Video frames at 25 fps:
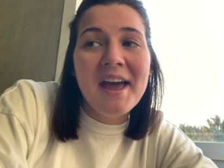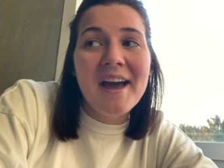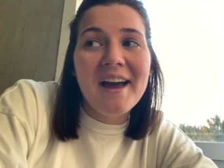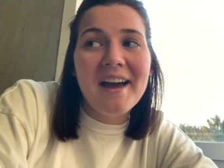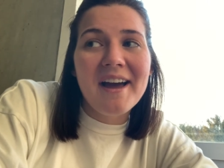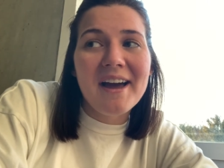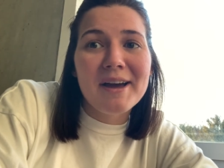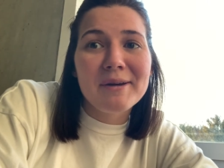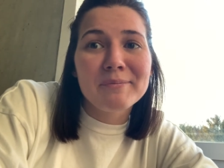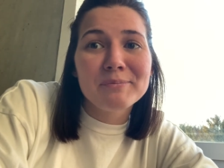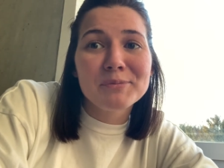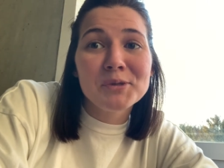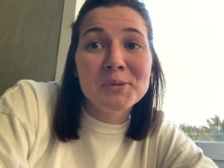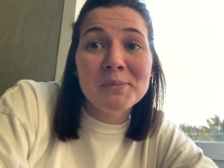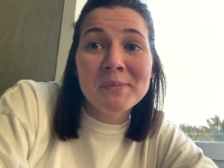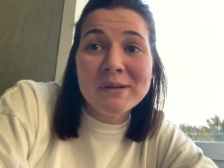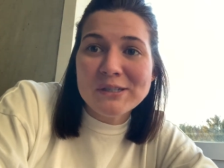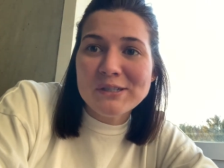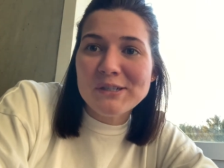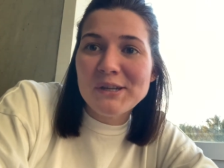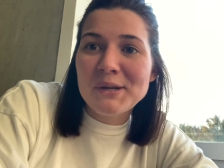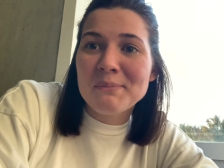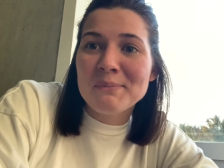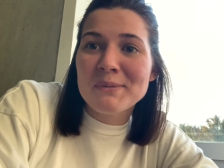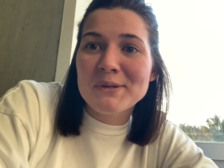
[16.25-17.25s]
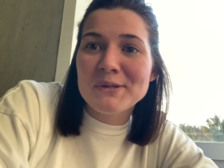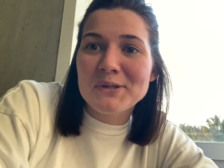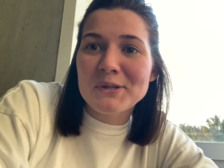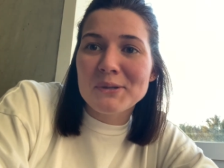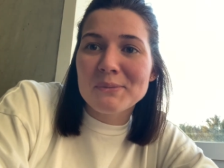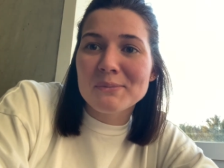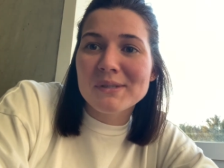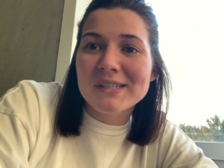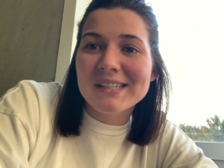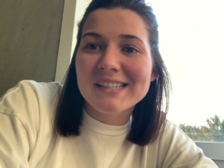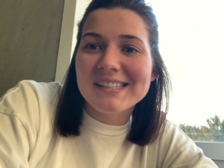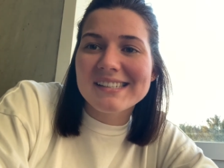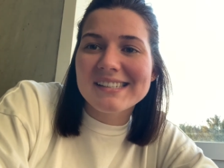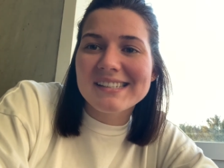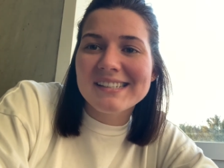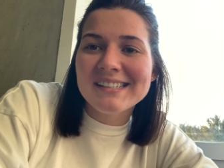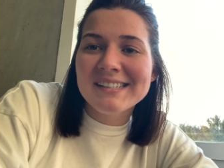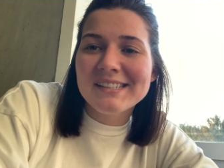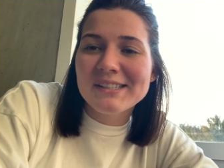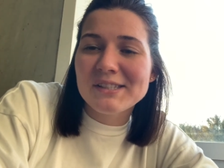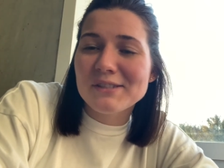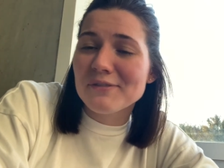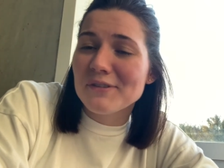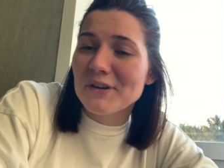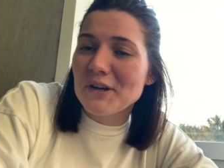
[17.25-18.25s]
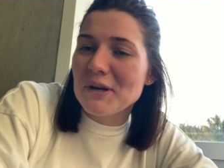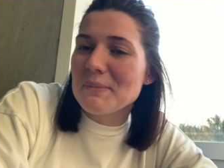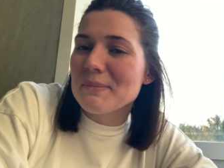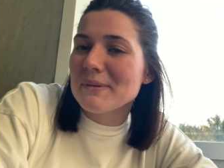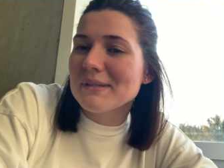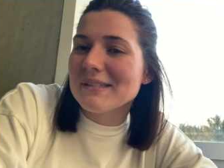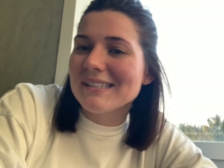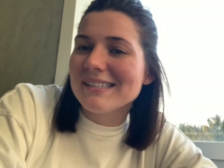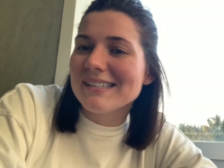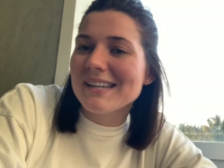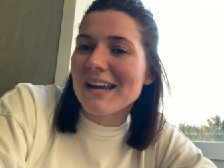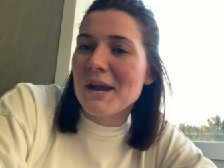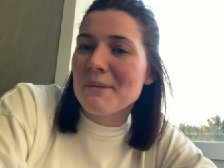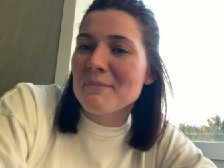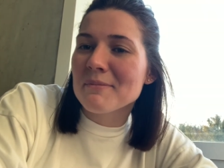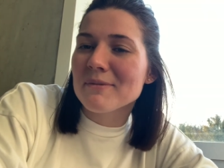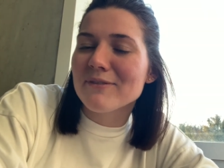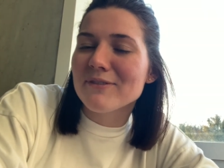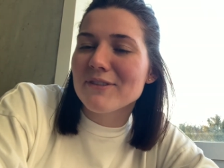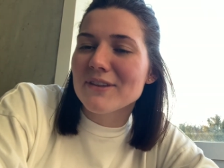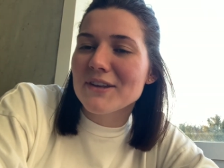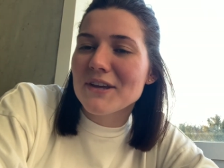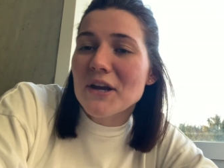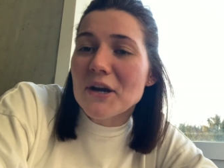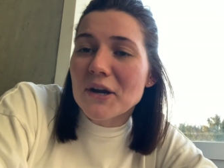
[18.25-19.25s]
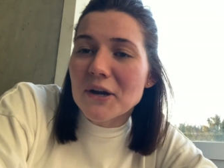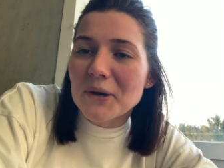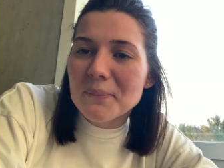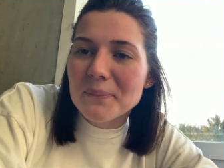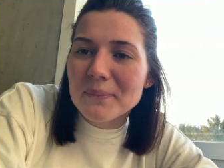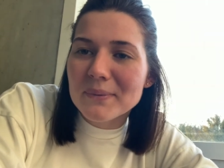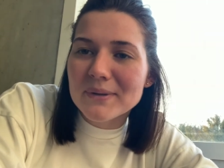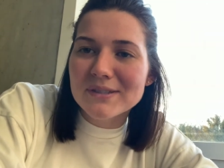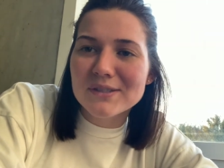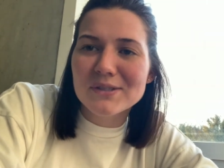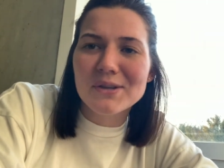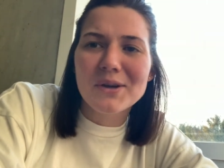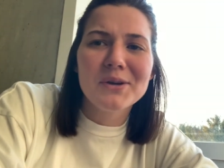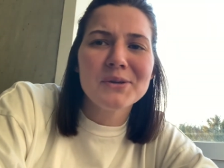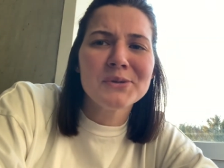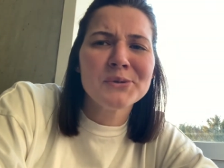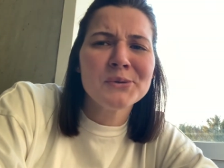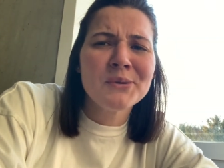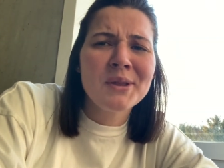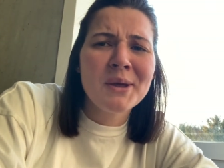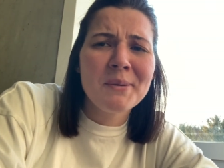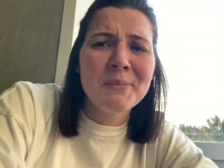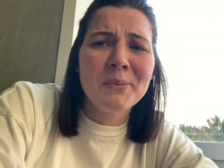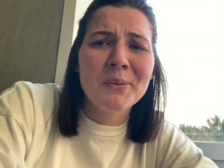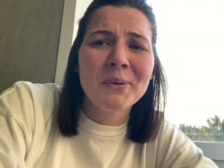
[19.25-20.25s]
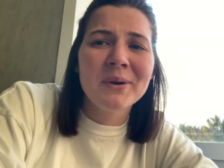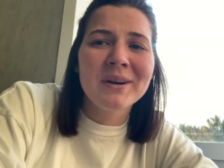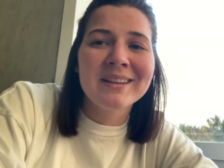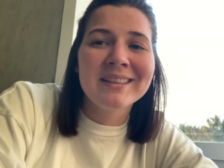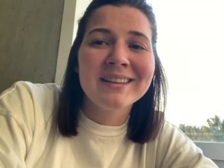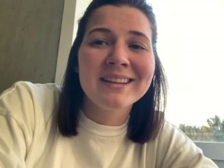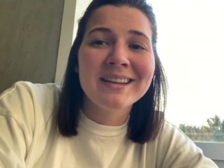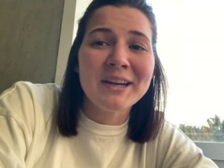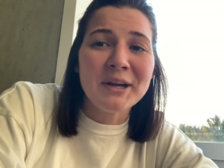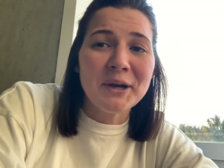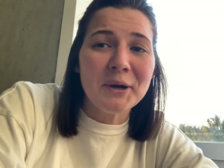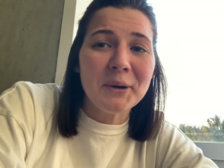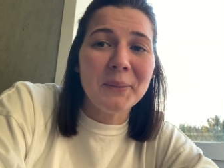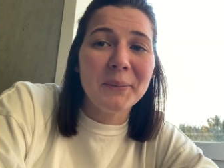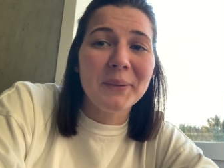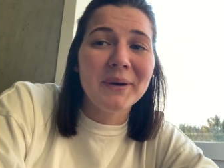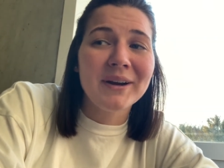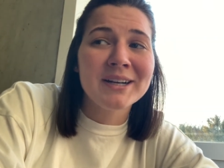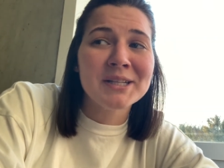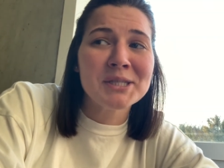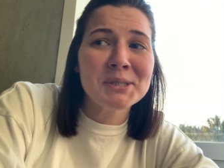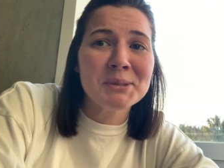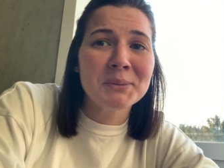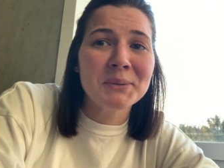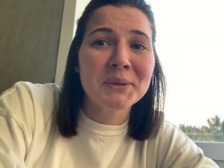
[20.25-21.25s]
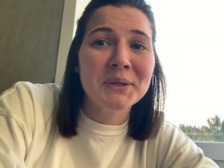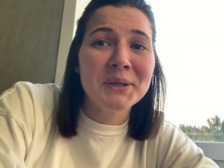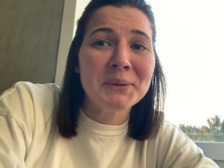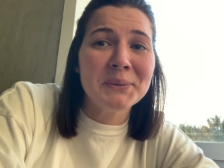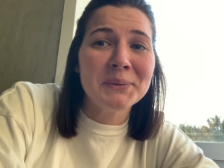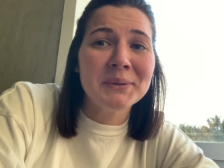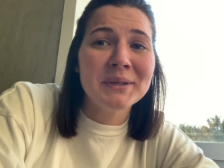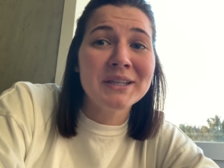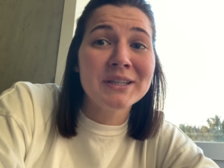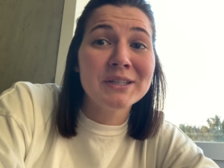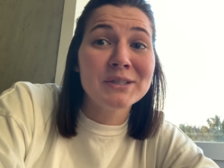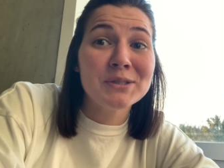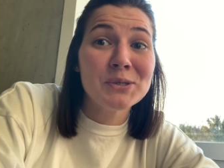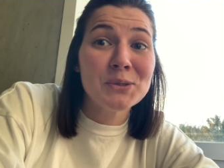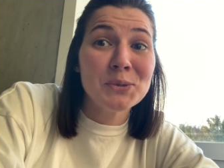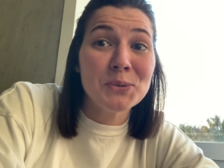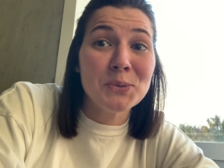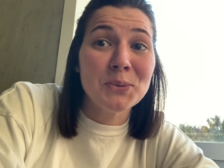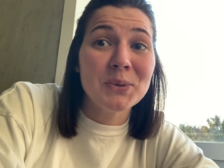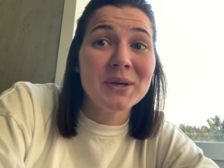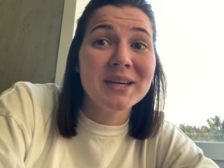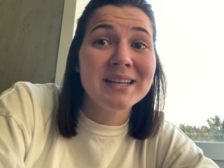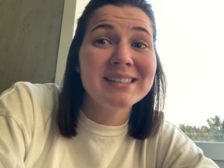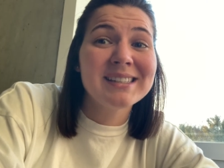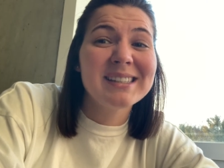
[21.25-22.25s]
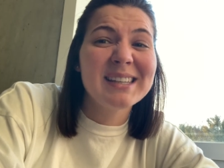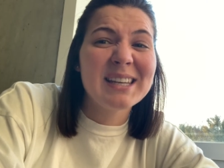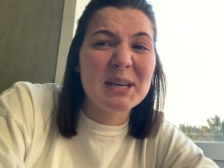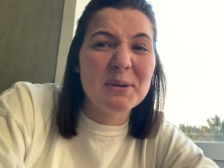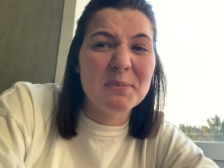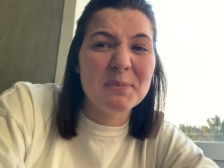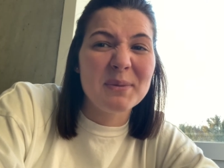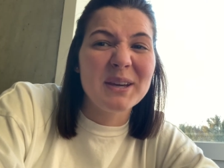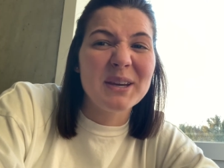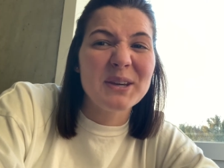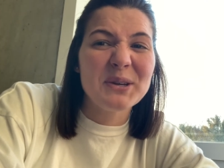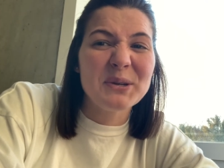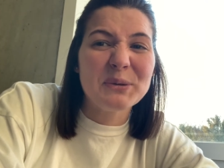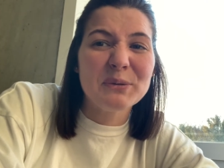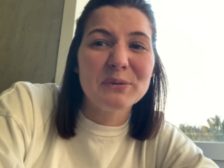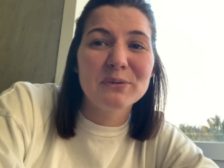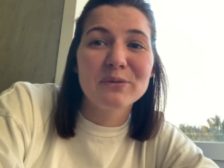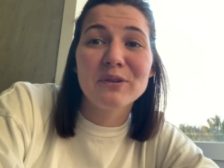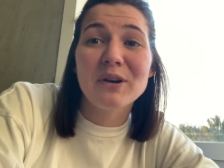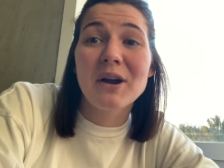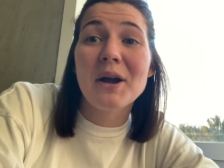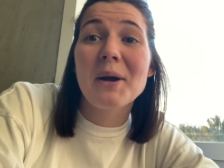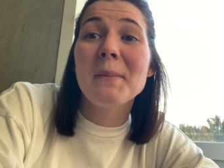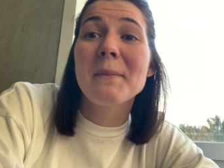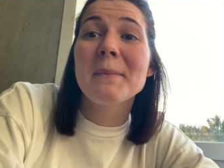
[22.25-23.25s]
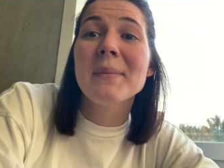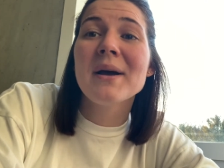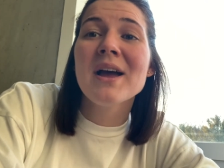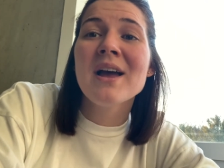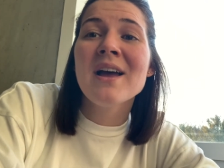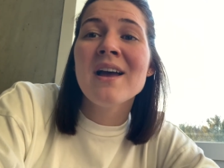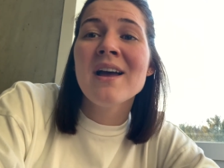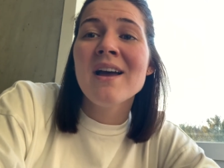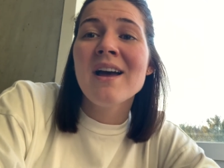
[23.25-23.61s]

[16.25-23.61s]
Um, so much like midterm season, it's a very busy time of the year, but it's also that point in the year where it's really only the two weeks keeping you from